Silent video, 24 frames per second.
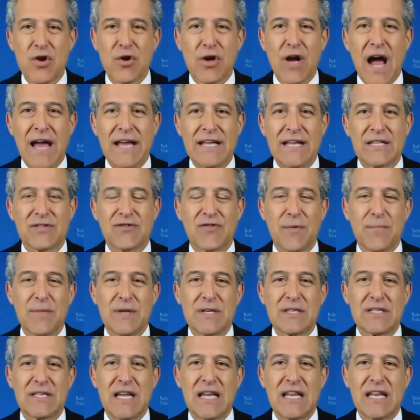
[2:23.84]
guidance from the
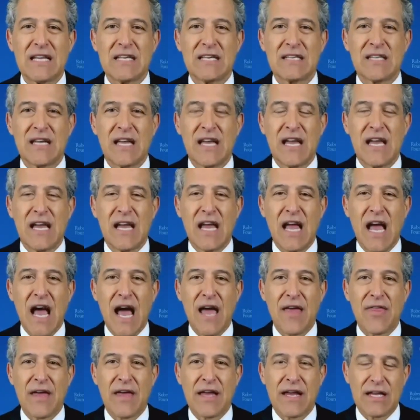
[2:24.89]
CDC, I
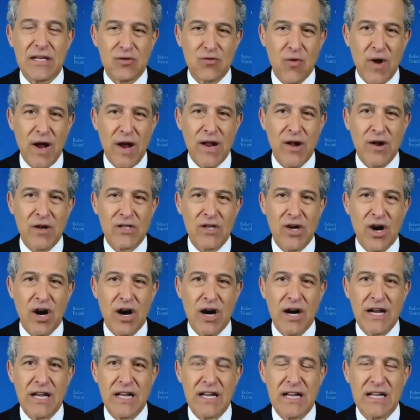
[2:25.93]
think, is right on
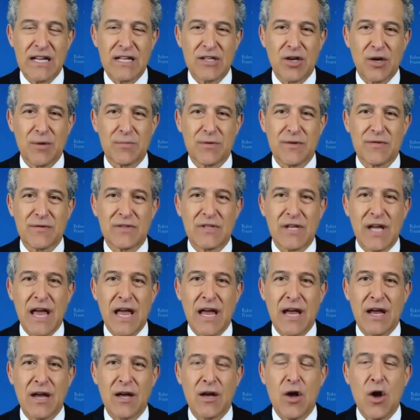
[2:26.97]
target in terms of
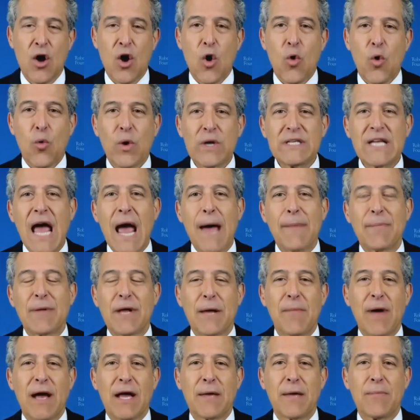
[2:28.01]
saying what's happening
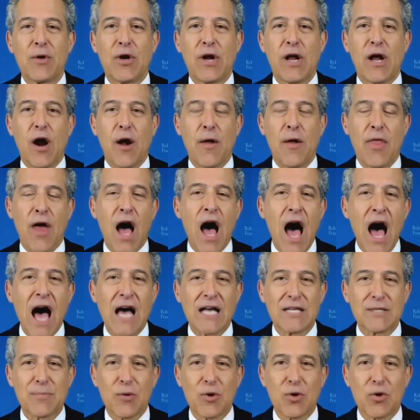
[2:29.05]
in my community. Are the
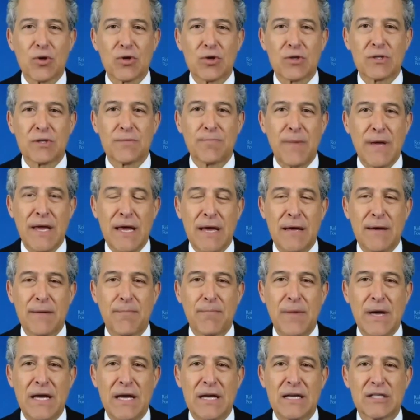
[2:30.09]
hospitals being
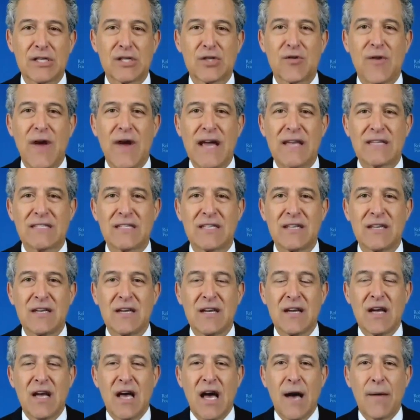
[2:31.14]
being stressed?
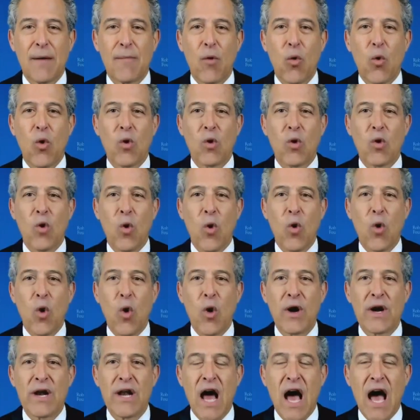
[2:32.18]
um, or, or,
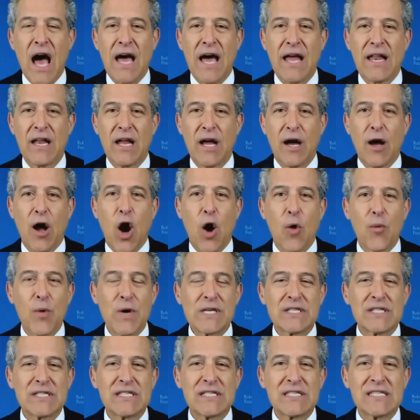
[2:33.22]
or, not? Uh, are we
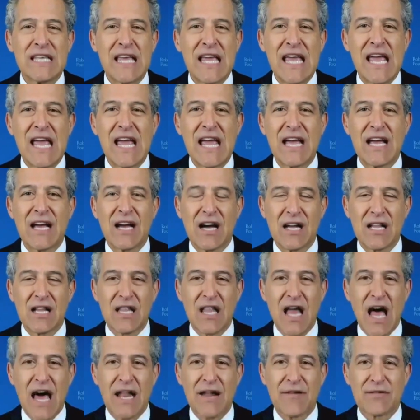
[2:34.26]
seeing a
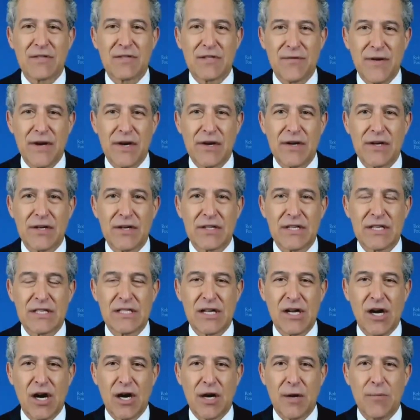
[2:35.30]
lot of severe illness
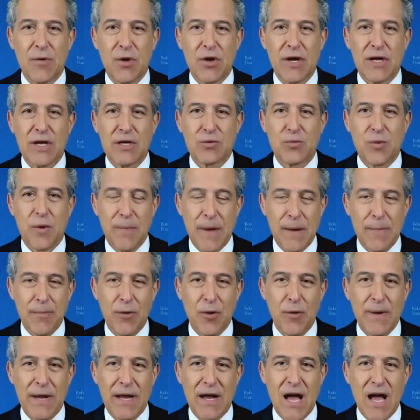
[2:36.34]
in our communities where people
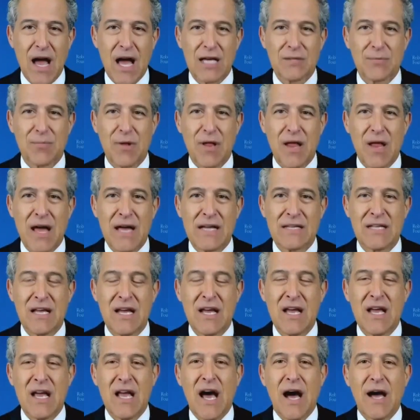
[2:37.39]
are being hospitalized?
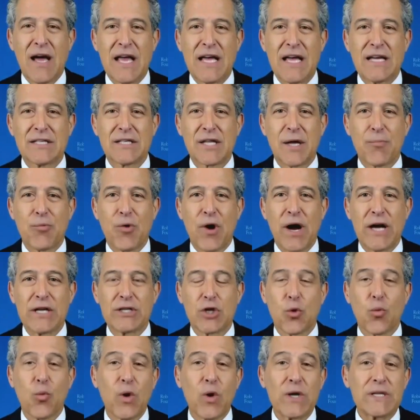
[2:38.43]
Uh, is there
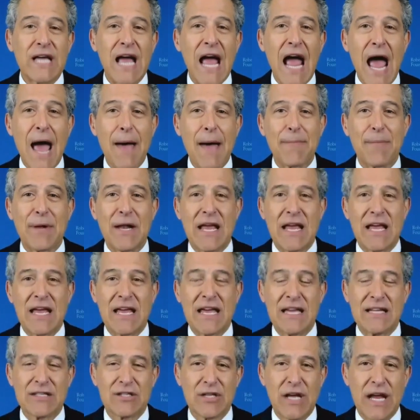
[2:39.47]
pressure? What's happening
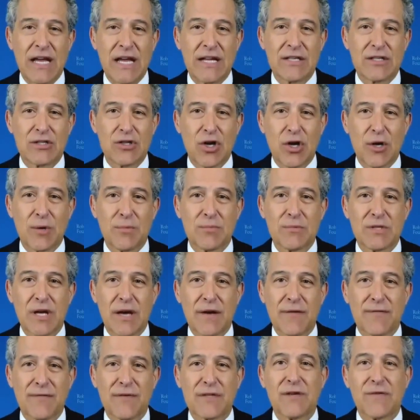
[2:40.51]
in, in terms
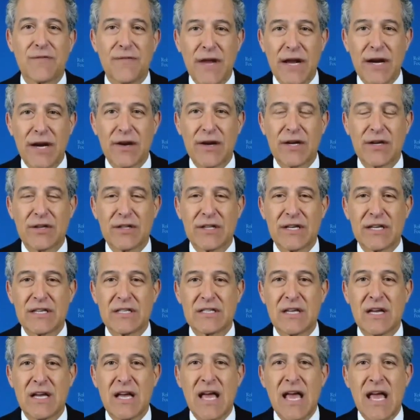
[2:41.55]
of severe
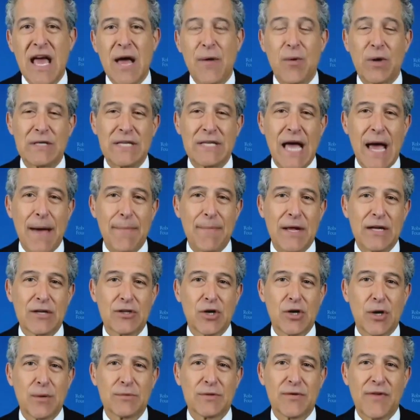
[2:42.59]
illness and what's happening in
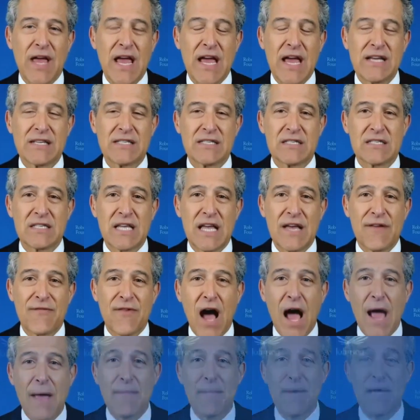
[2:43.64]
terms of cases? If I'm